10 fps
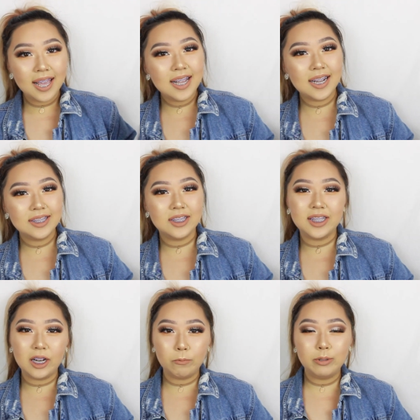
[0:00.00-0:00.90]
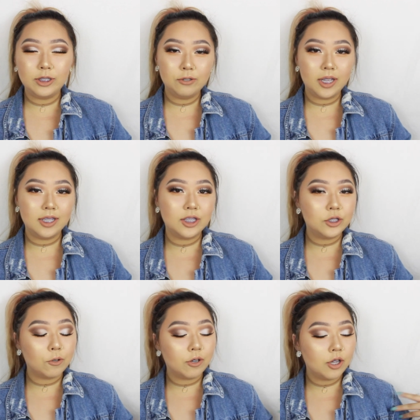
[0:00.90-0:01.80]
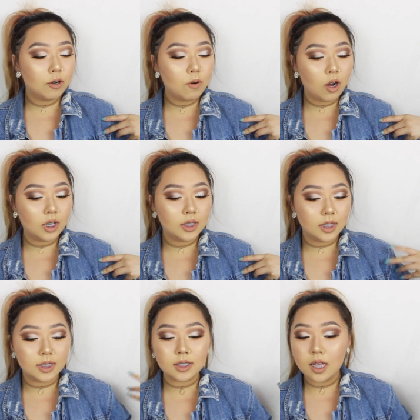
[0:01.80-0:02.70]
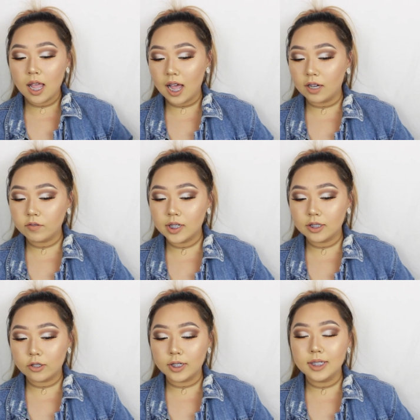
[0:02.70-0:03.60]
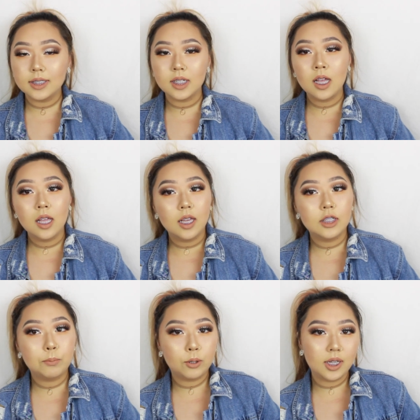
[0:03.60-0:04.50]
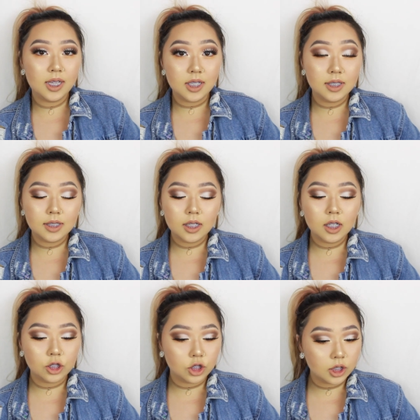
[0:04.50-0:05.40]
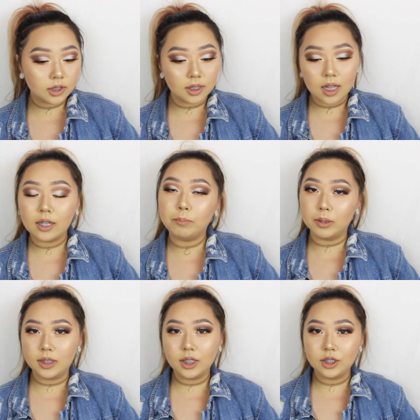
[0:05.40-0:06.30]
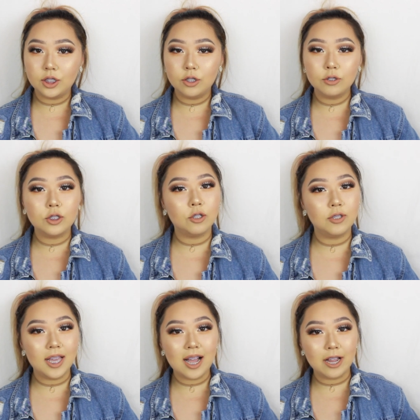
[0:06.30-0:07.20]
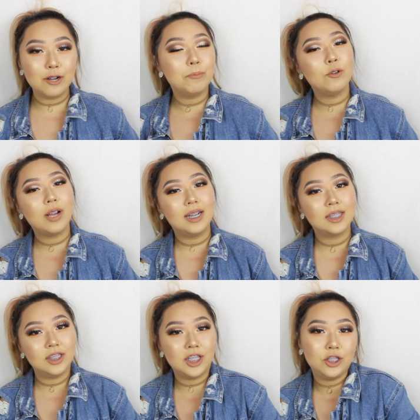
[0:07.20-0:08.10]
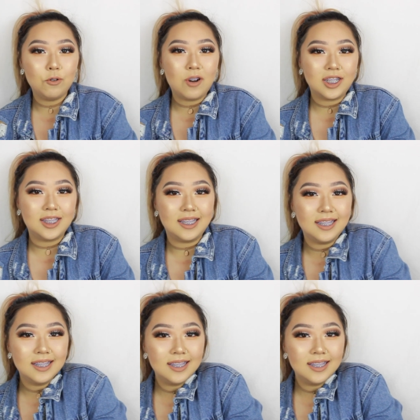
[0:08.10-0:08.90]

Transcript: Hey guys, so today we'll be doing a tutorial on this half cut crease. It's pretty easy, it's just a lot of blending to do, so yeah, I hope you guys continue watching.